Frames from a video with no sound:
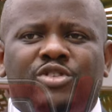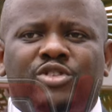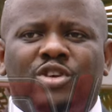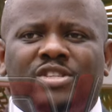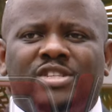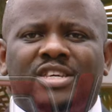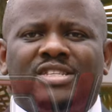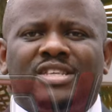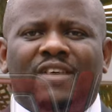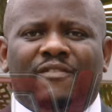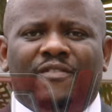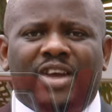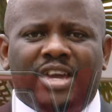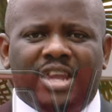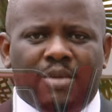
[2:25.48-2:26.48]
resources
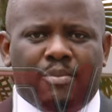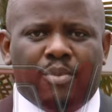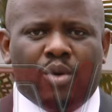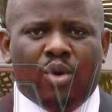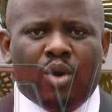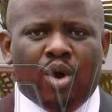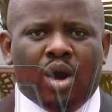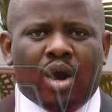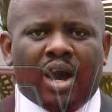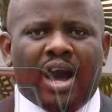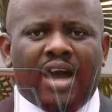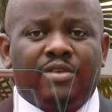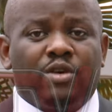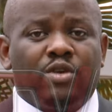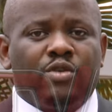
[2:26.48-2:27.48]
available
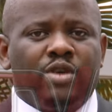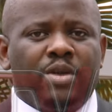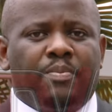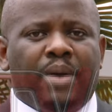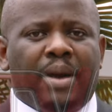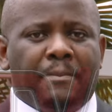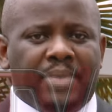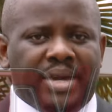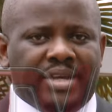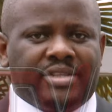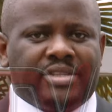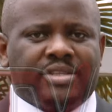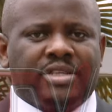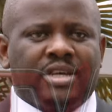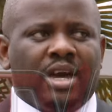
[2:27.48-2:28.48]
can only
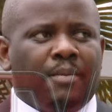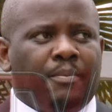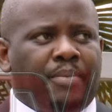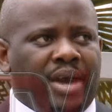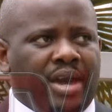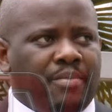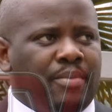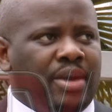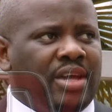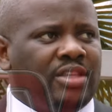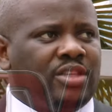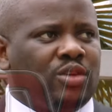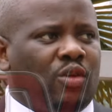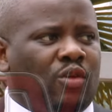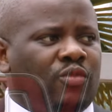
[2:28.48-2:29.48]
permit
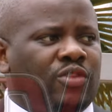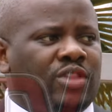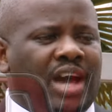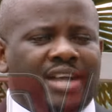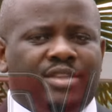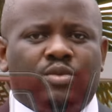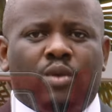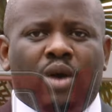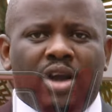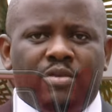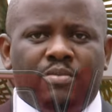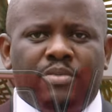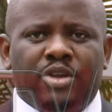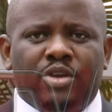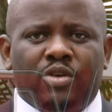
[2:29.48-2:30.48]
payment of that
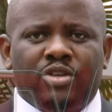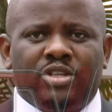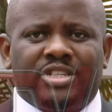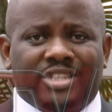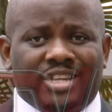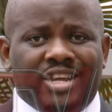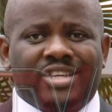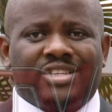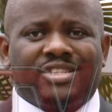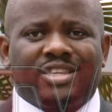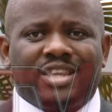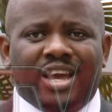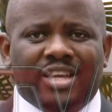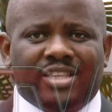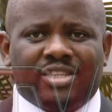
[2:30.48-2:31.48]
1 million shillings
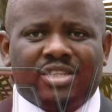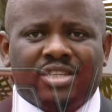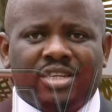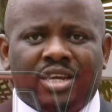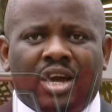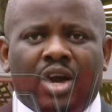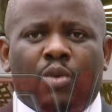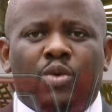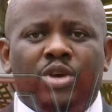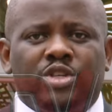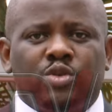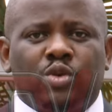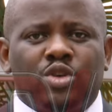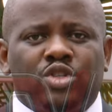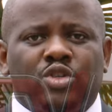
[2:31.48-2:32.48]
net,
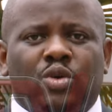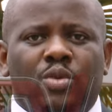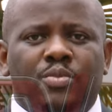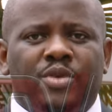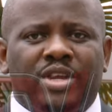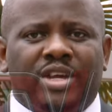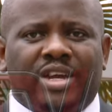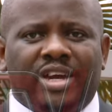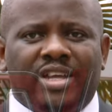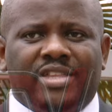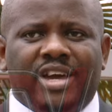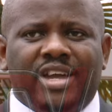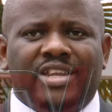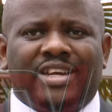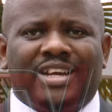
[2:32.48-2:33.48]
which was
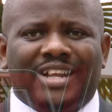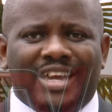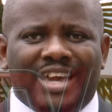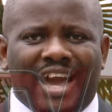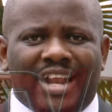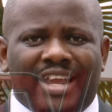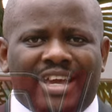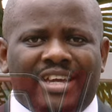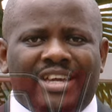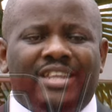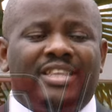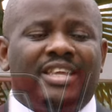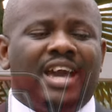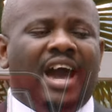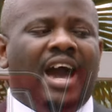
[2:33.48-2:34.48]
communicated clearly
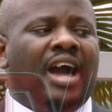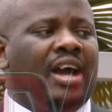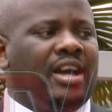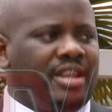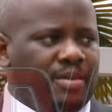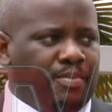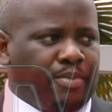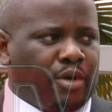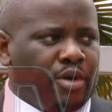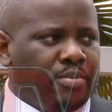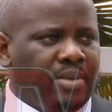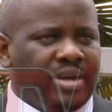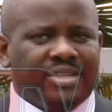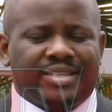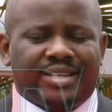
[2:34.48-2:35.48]
in their
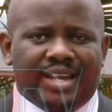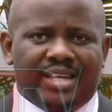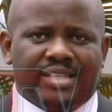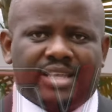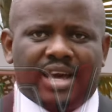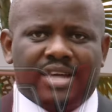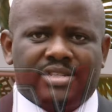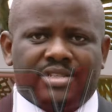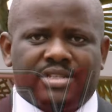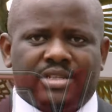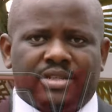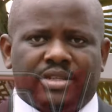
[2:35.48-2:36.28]
deployment letters.